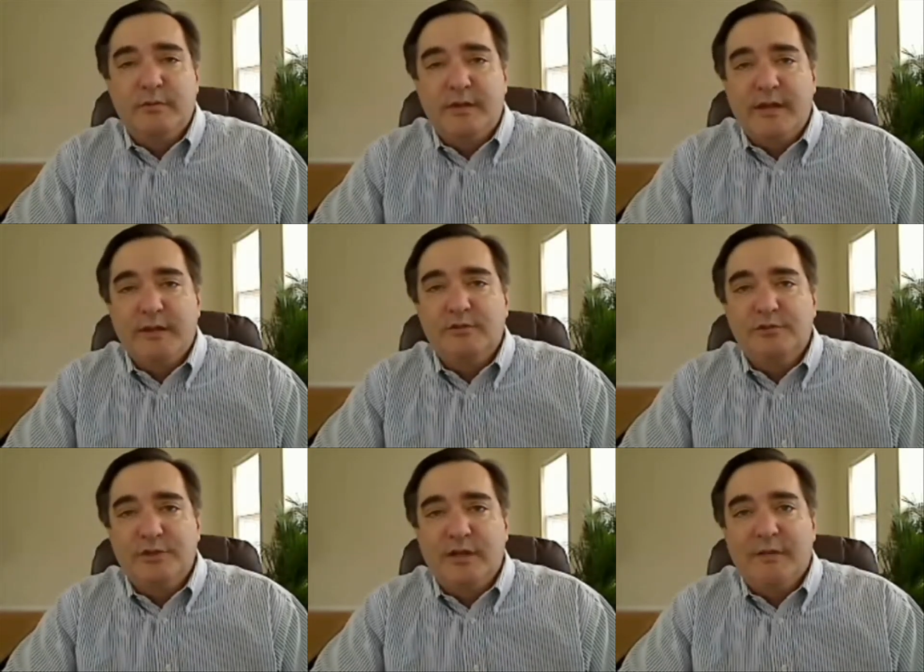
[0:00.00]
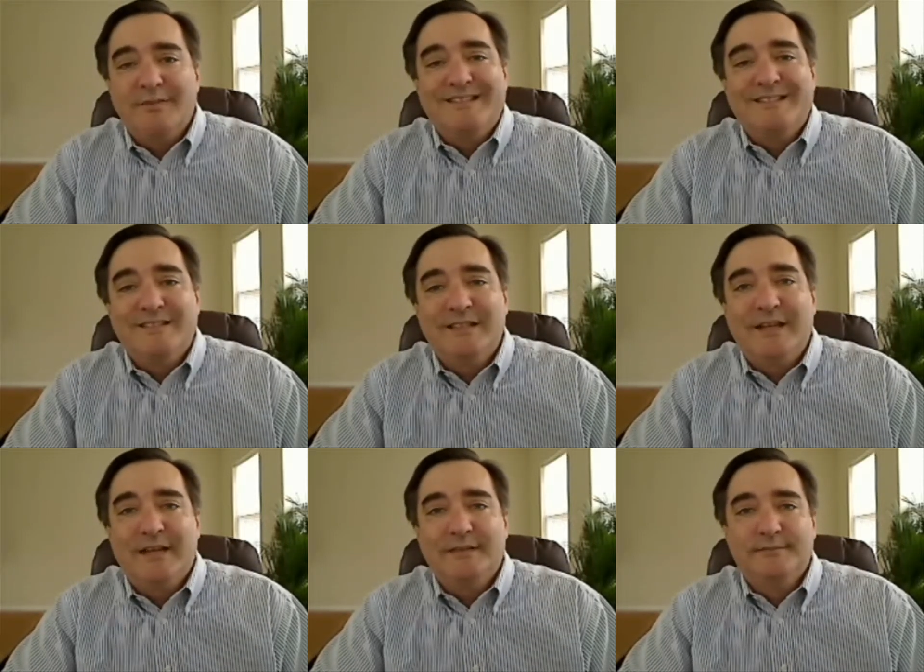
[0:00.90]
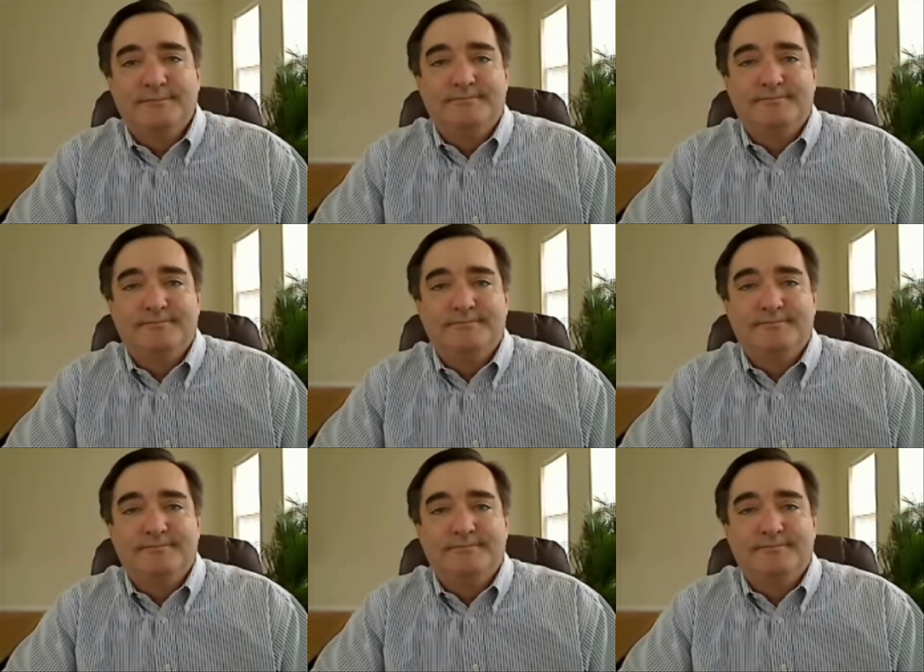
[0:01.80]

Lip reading: with the actual job today.